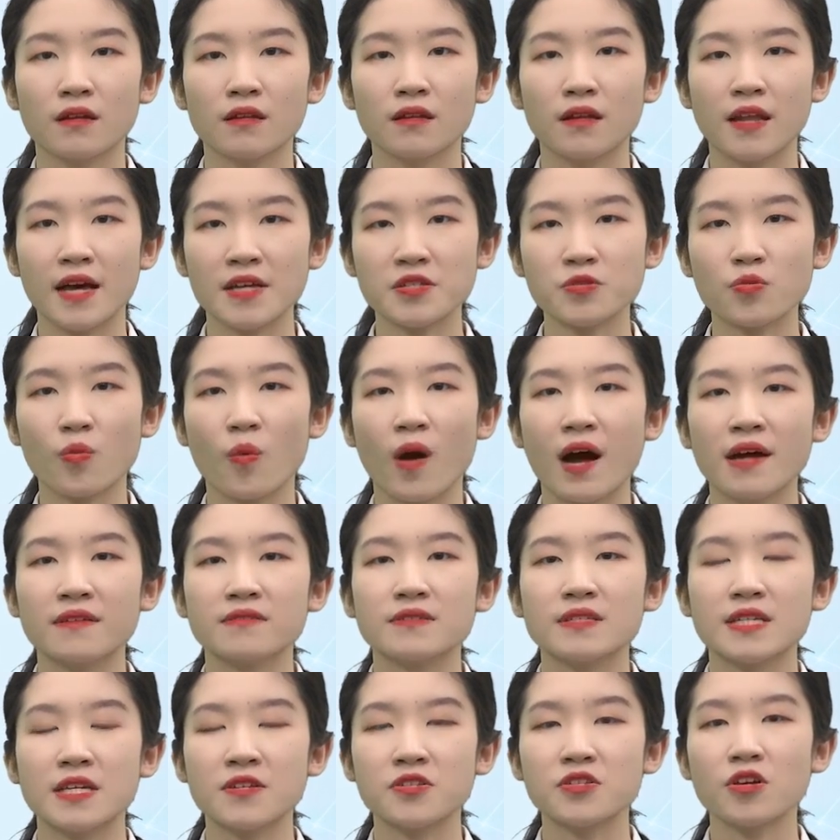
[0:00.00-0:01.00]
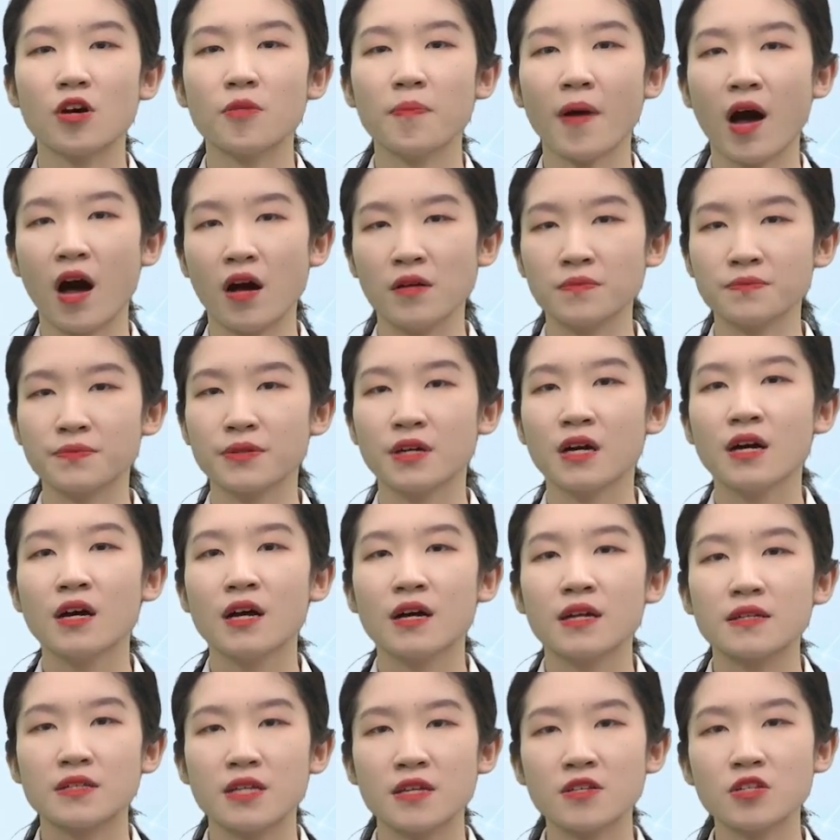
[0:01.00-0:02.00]
Last one, dental pump.
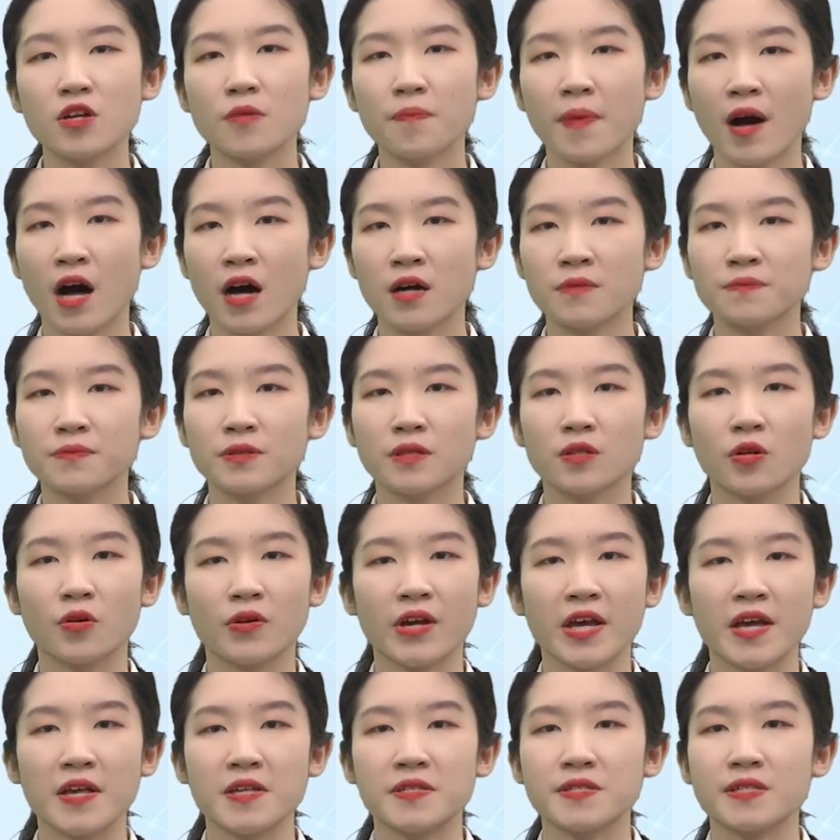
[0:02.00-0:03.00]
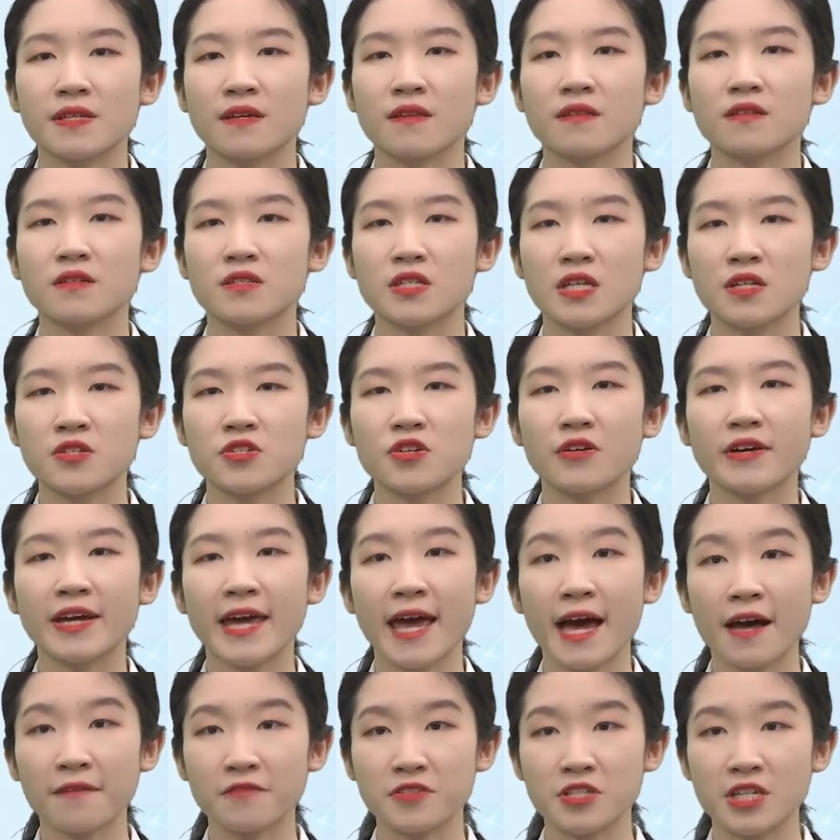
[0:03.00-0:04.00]
Dental pump locates in the dental
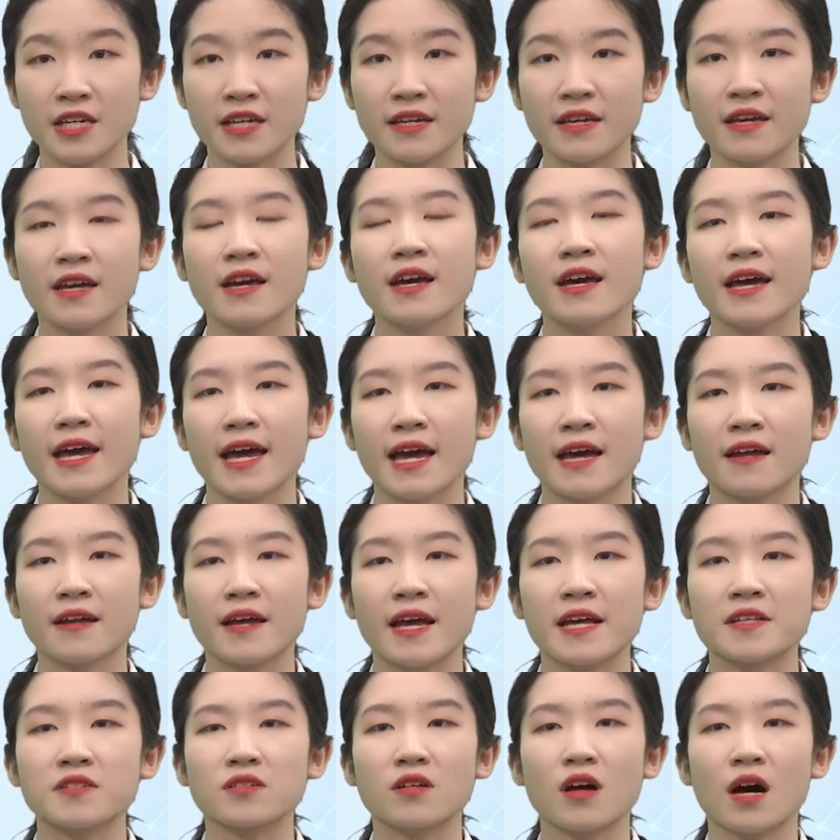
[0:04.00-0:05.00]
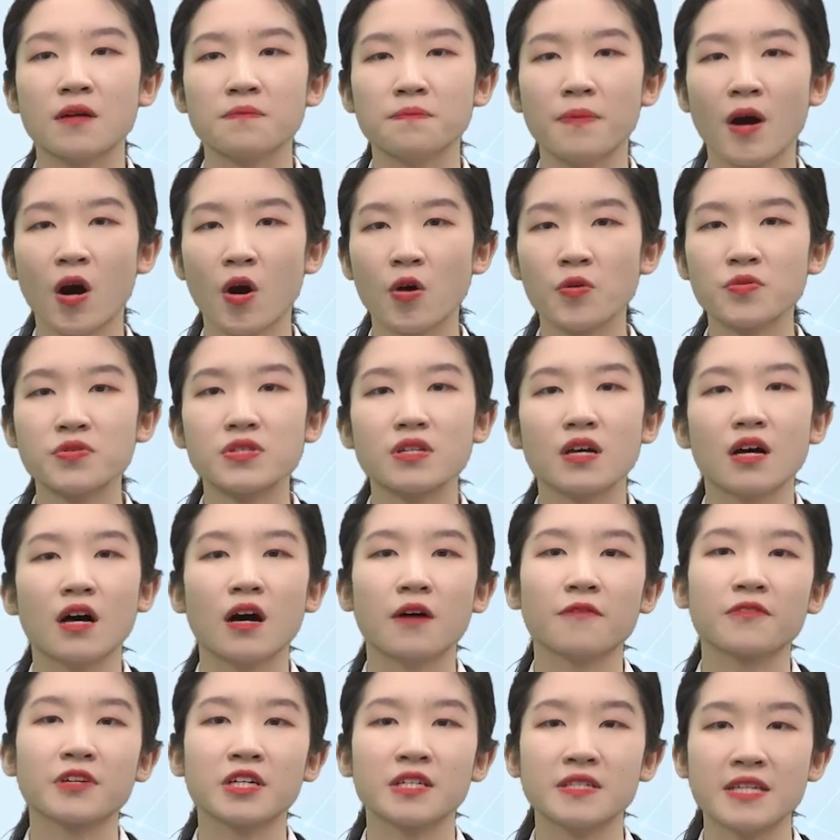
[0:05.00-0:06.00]
cavity and is composed
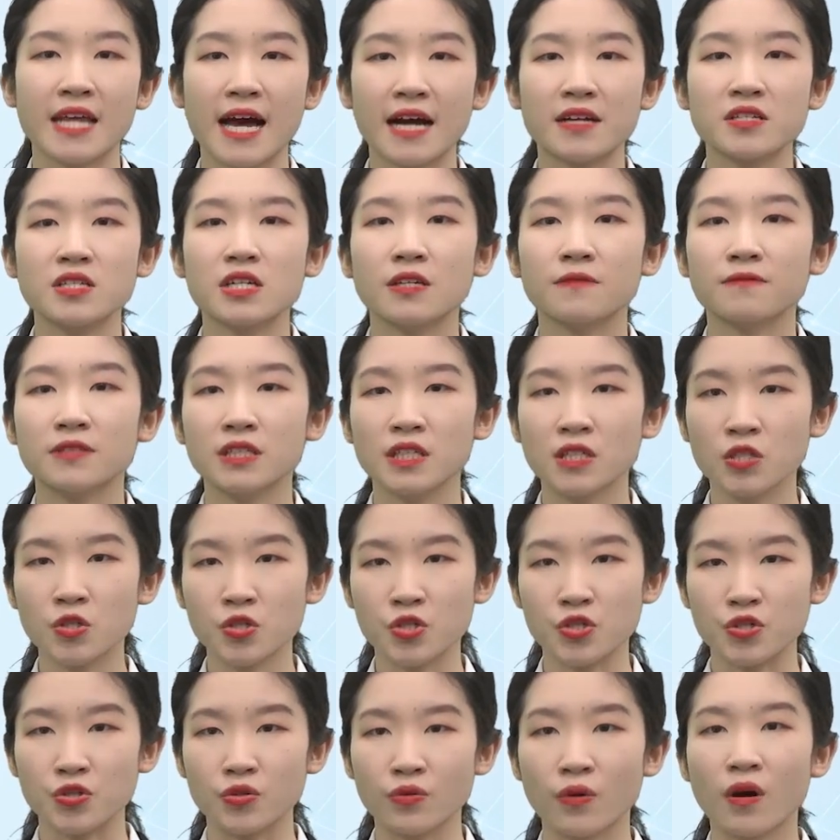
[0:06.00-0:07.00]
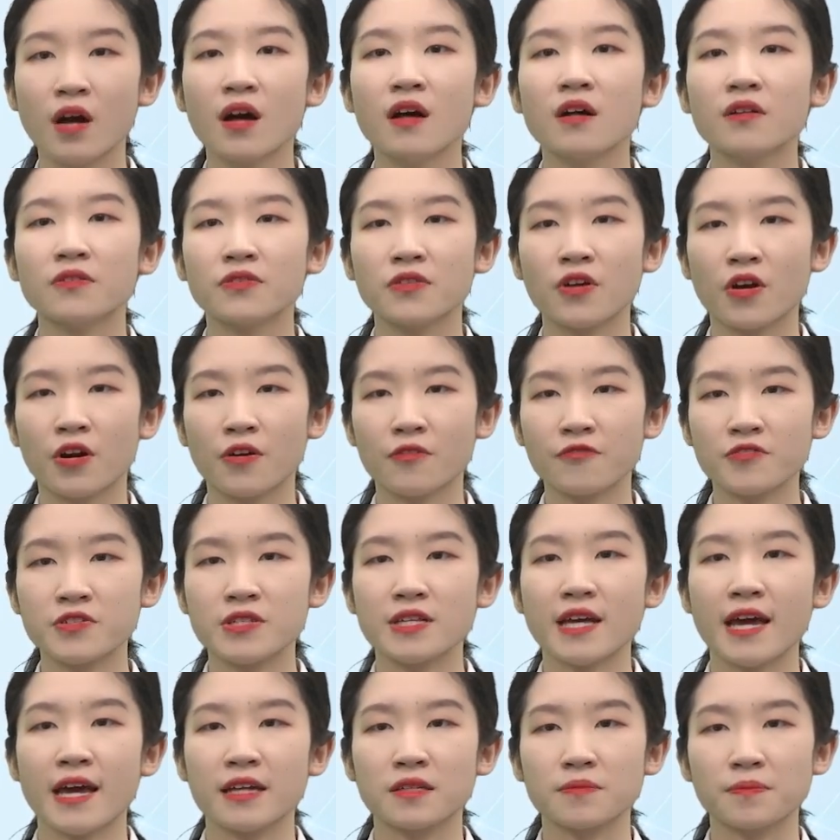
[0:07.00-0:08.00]
of connective tissue,
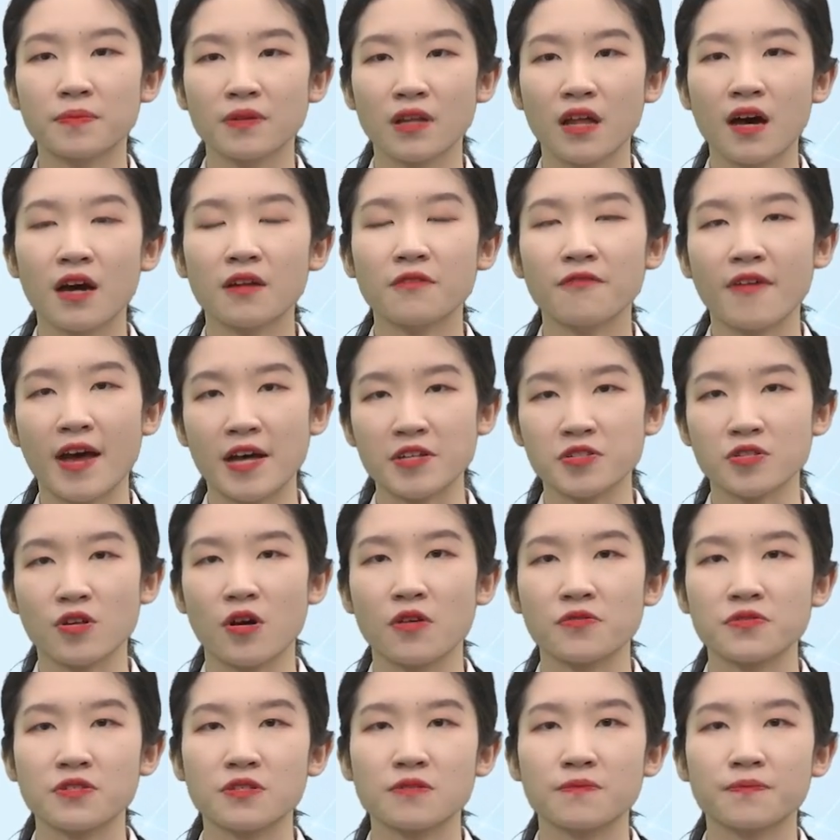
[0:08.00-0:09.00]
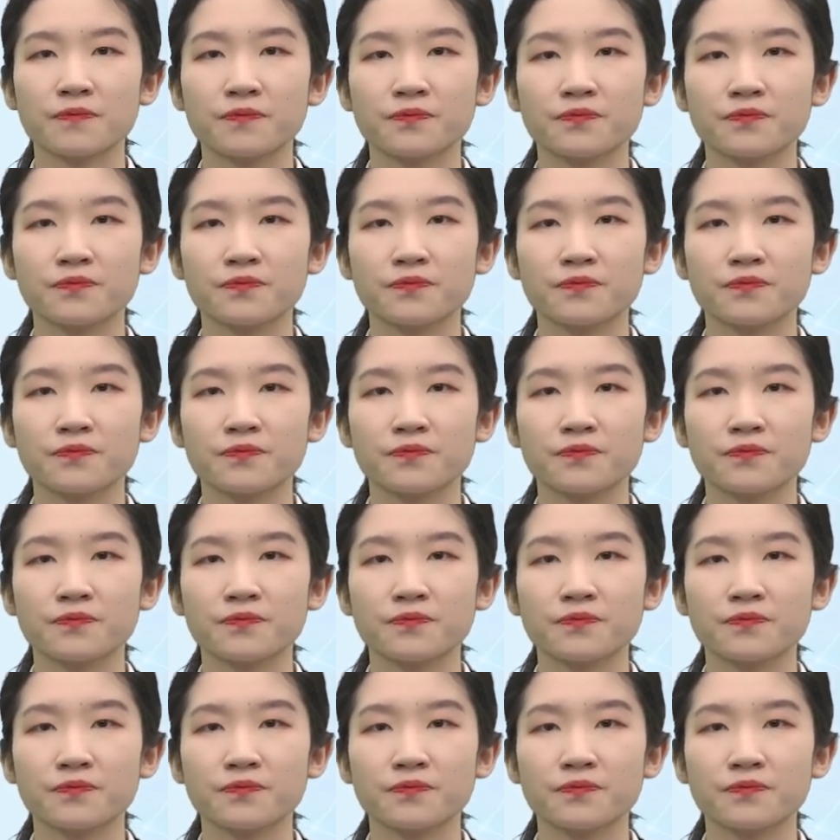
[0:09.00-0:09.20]
nerves, and blood vessels.